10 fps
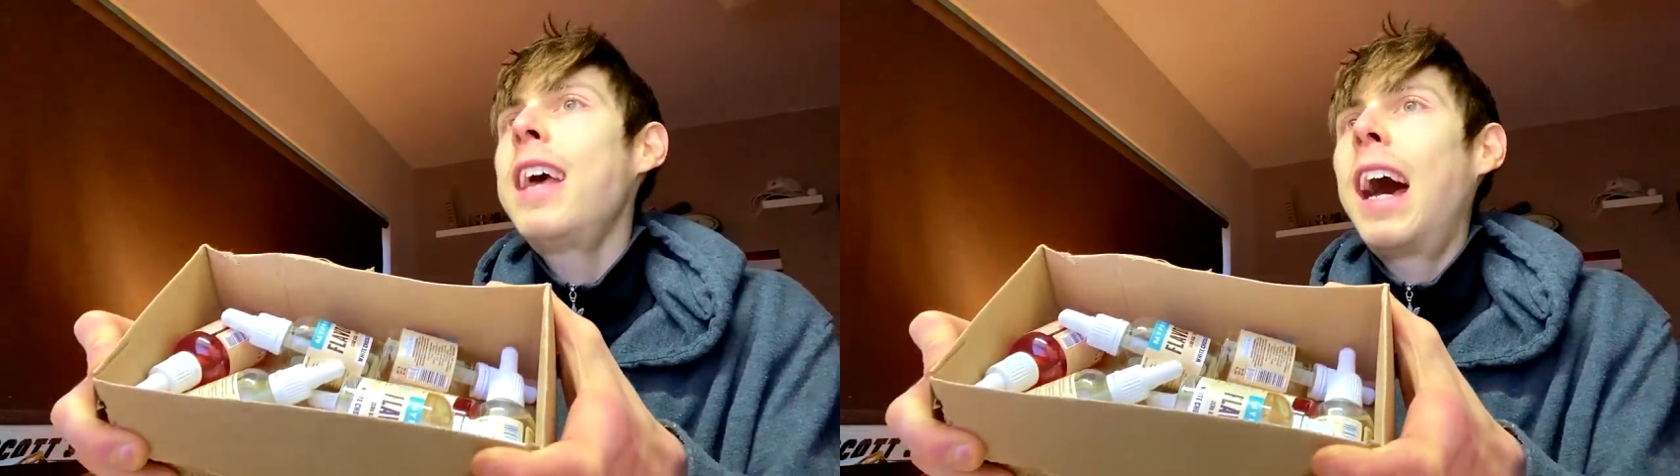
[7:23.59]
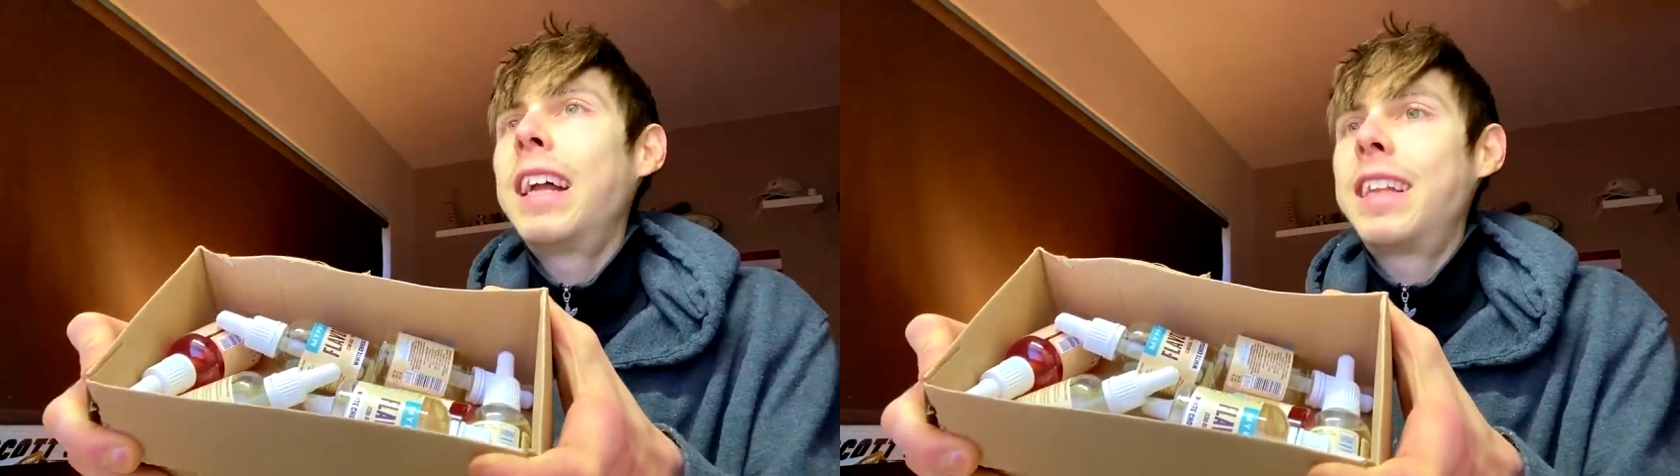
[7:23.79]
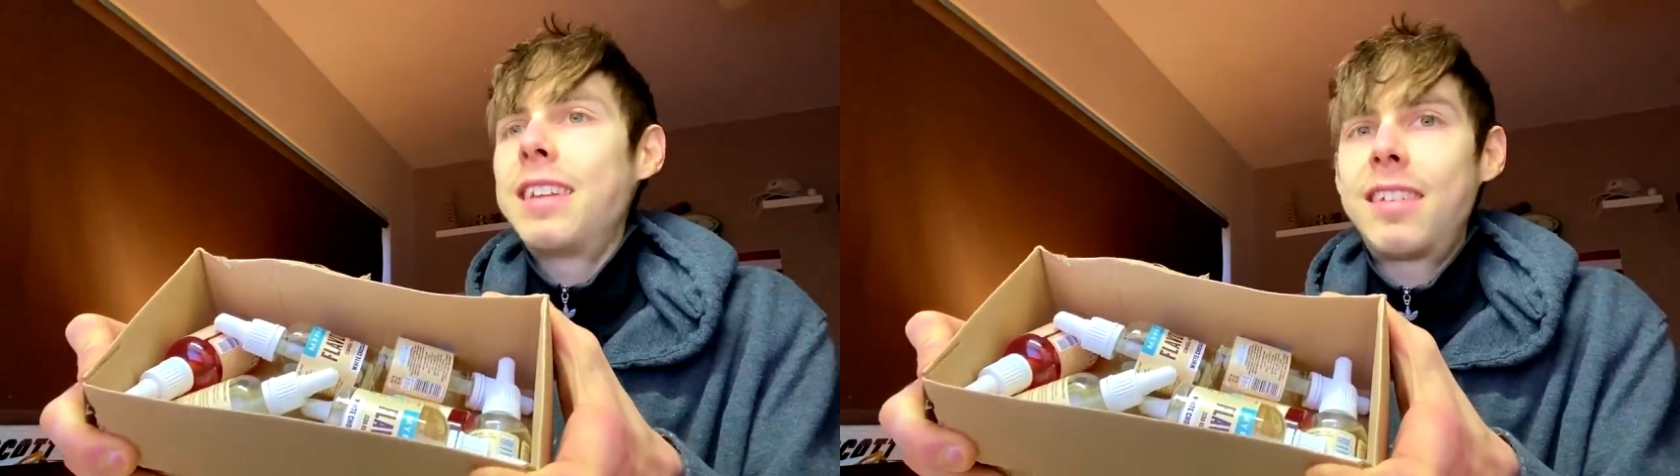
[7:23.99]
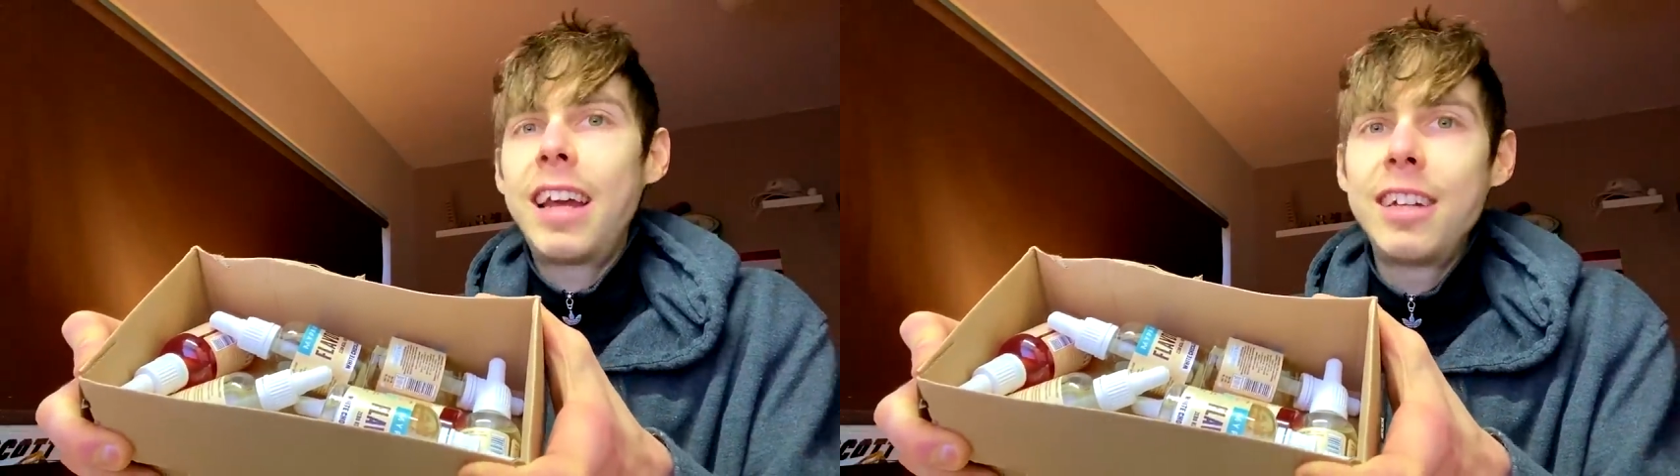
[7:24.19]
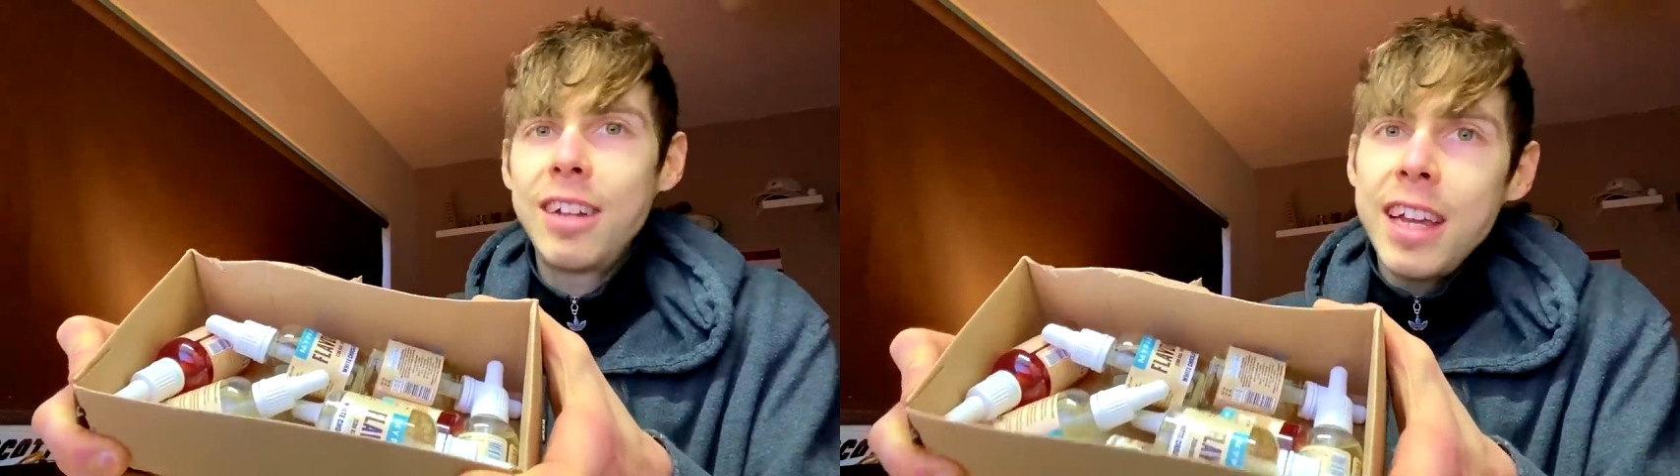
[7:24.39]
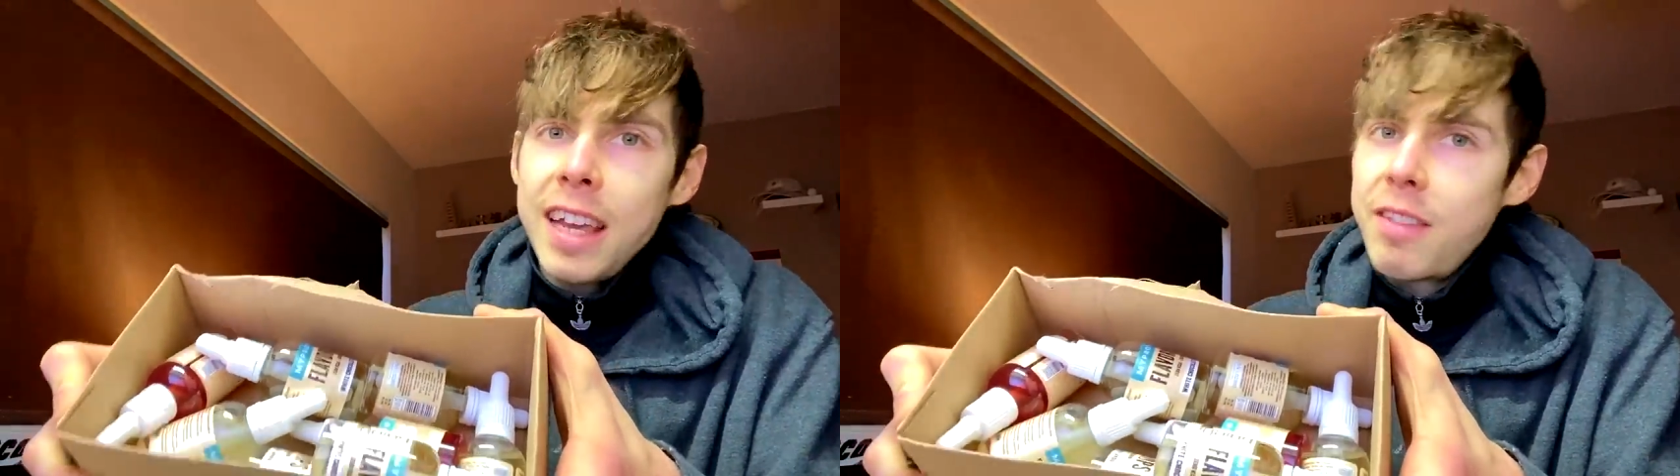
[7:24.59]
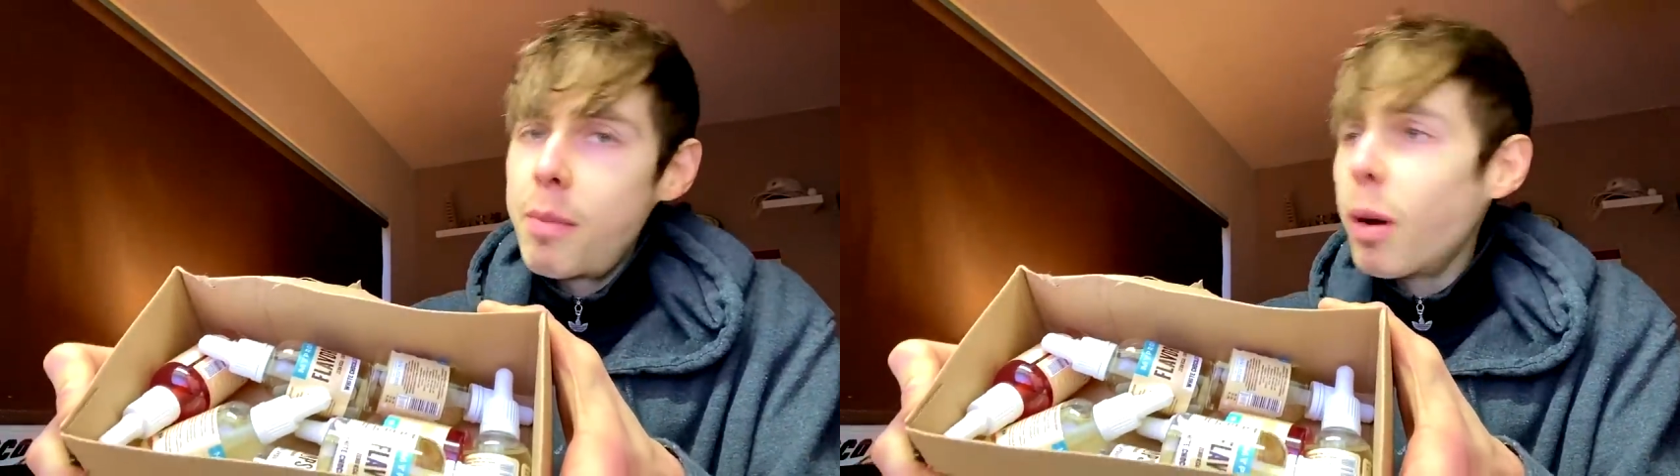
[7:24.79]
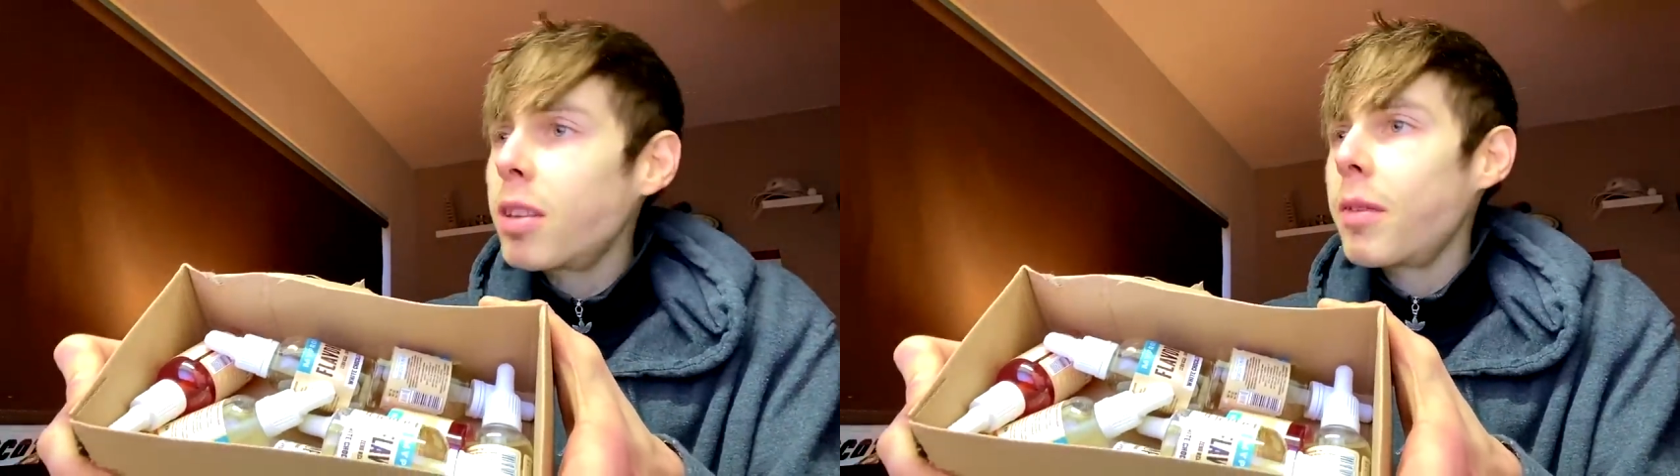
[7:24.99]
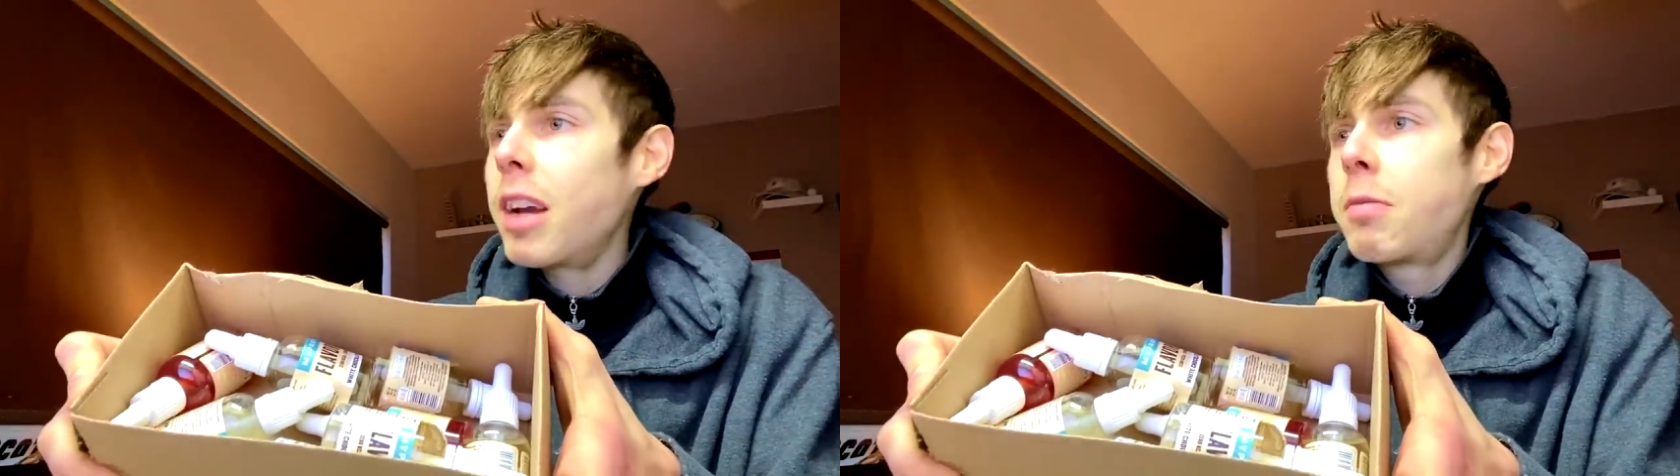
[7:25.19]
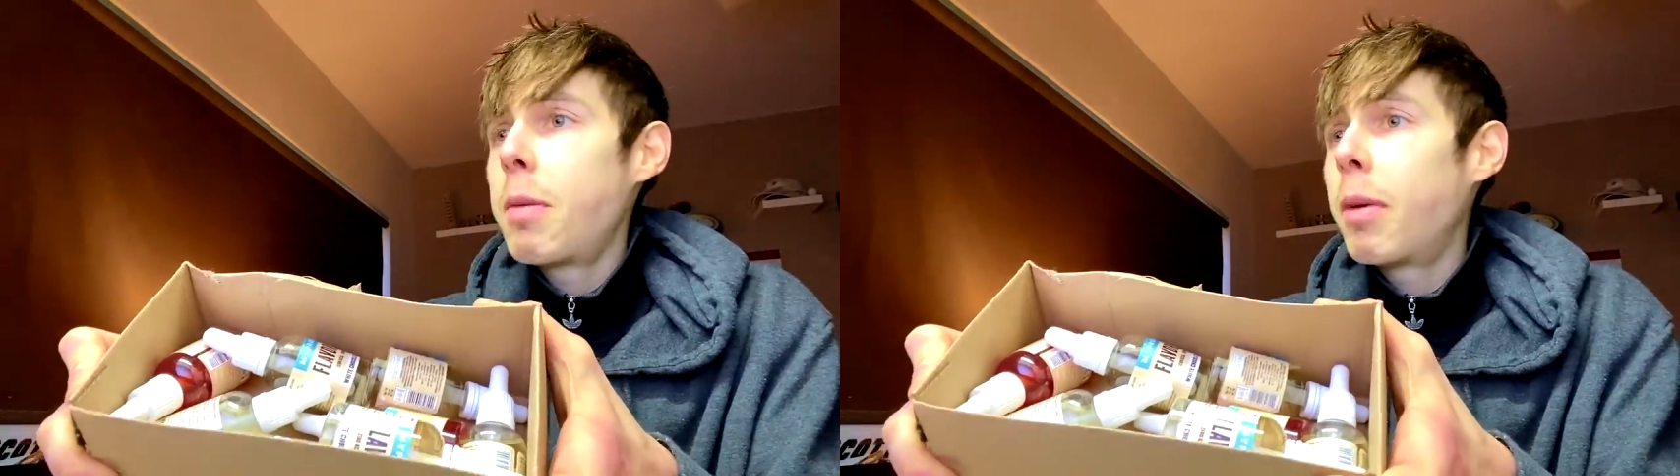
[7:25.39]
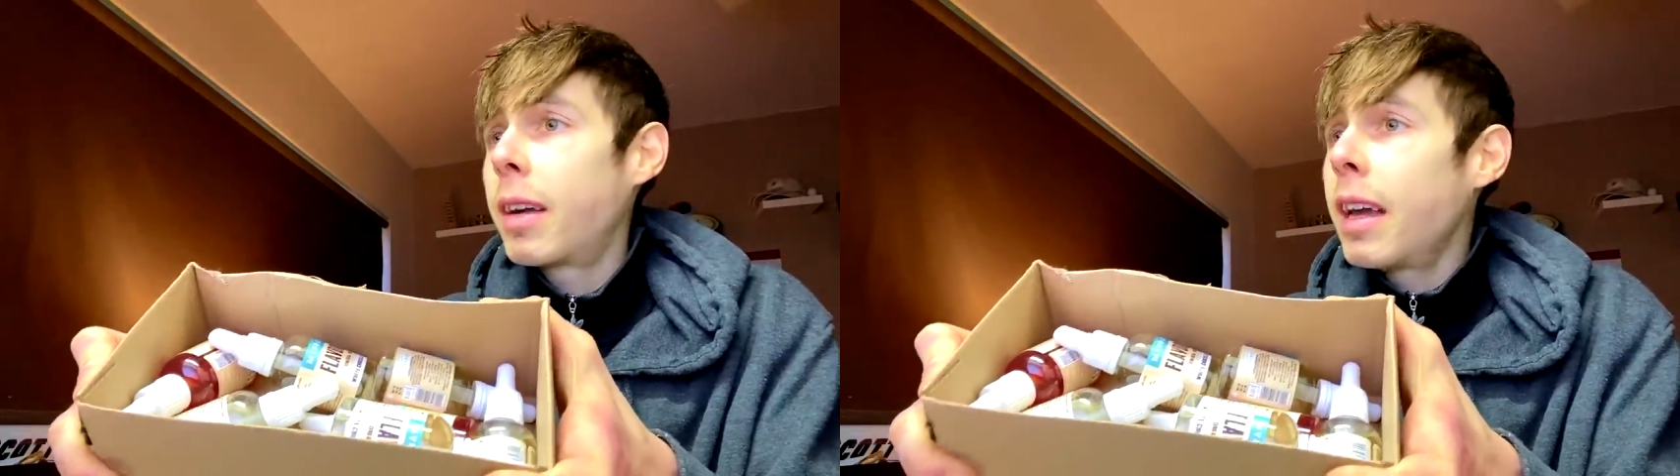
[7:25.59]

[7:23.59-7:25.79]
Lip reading: at this stage. If you bought the recipe book,